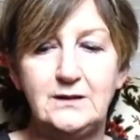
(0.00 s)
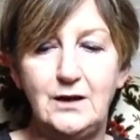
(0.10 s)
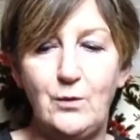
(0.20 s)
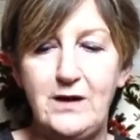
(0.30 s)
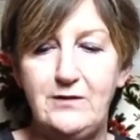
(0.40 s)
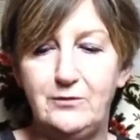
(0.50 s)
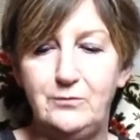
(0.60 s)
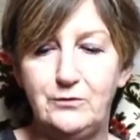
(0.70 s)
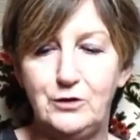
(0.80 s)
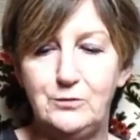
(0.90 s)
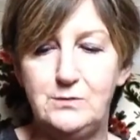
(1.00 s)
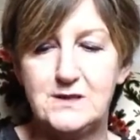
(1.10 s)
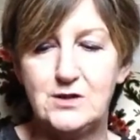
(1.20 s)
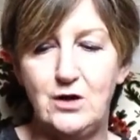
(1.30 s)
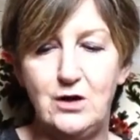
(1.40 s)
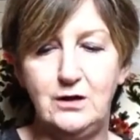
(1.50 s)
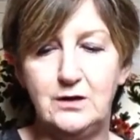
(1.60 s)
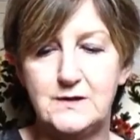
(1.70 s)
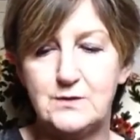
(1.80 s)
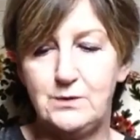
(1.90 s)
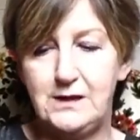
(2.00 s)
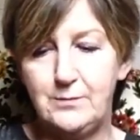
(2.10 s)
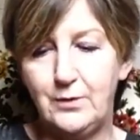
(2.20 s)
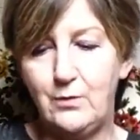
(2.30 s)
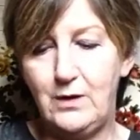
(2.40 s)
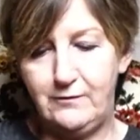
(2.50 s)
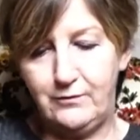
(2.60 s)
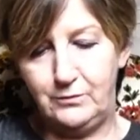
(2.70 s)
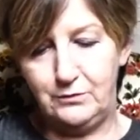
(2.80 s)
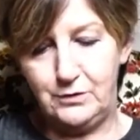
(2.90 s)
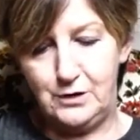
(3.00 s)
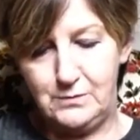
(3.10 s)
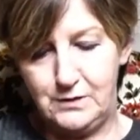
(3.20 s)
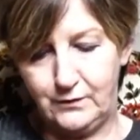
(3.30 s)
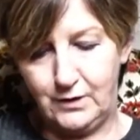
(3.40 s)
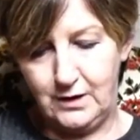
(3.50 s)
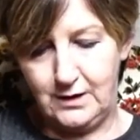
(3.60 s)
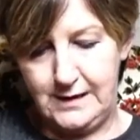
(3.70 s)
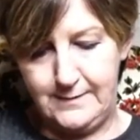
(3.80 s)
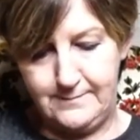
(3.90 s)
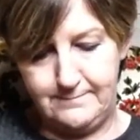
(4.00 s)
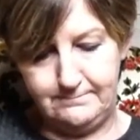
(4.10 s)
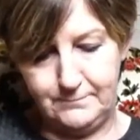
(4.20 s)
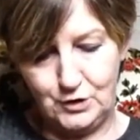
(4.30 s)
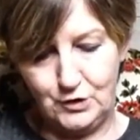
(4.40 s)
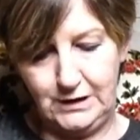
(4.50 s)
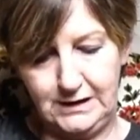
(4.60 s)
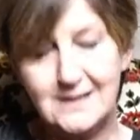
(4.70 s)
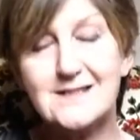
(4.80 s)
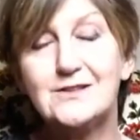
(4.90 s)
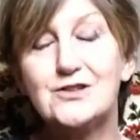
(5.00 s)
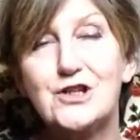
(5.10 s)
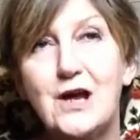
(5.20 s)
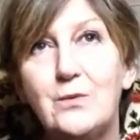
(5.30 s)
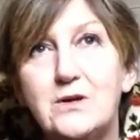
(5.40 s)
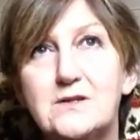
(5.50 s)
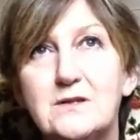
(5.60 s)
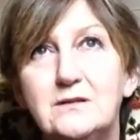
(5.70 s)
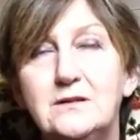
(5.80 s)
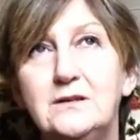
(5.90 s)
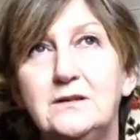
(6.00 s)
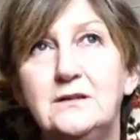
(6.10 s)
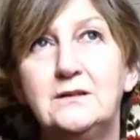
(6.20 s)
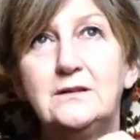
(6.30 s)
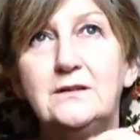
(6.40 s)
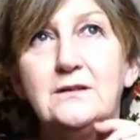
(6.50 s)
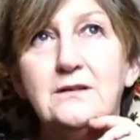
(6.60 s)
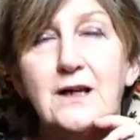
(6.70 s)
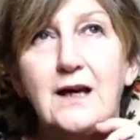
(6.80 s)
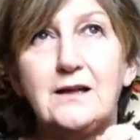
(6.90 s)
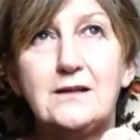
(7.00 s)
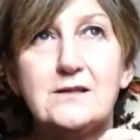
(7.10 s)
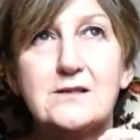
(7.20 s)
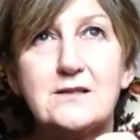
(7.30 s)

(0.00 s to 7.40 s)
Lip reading: away from the room, it's not all en suite, but away from the room, you've got toilets and showers. And